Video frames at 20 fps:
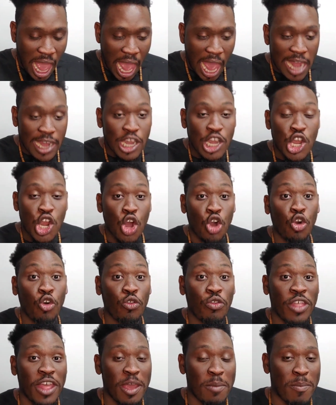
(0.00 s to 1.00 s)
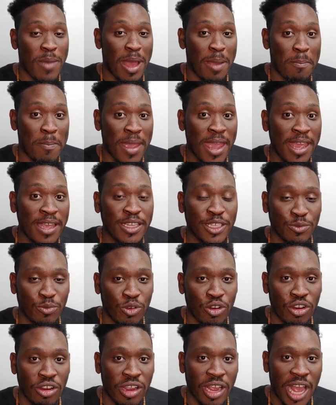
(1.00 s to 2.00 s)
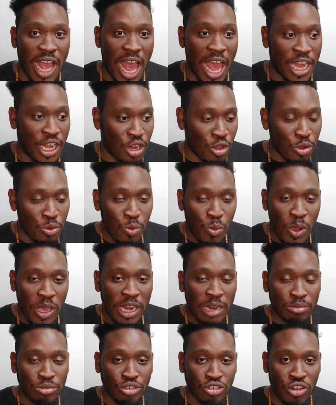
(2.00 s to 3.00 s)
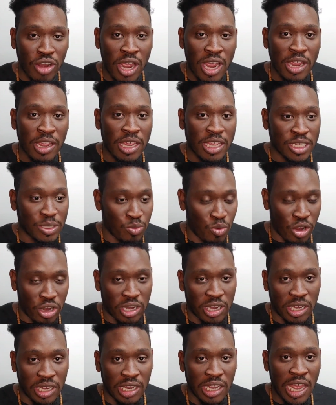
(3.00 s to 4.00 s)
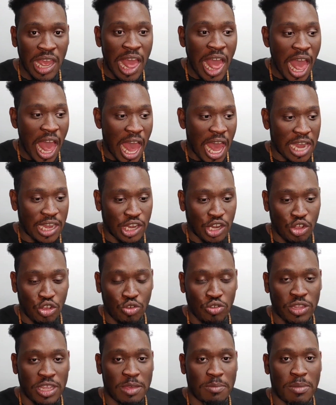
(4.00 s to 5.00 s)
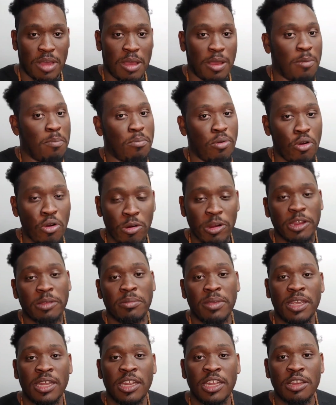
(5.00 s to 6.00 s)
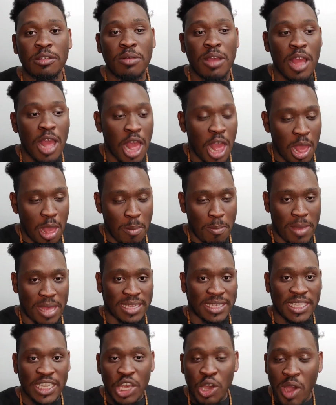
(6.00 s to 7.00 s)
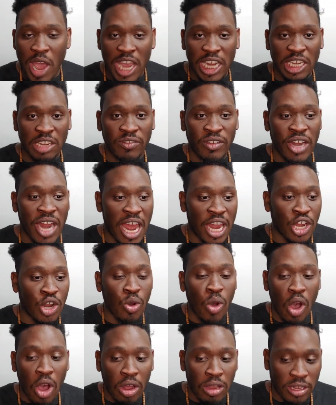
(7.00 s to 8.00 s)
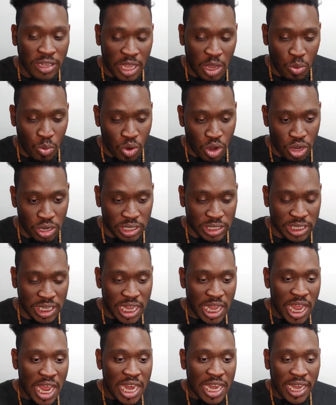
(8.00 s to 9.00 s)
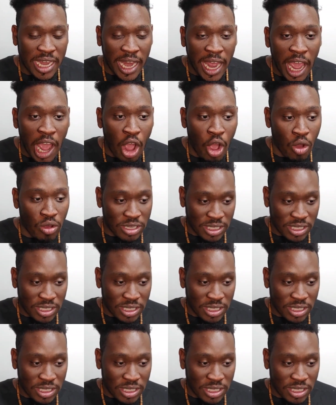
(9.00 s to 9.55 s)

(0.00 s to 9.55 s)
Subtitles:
I know that my paints work. I know what I'm trying is working. I know that my pouring medium, my cell activator, I know all of that works. Now,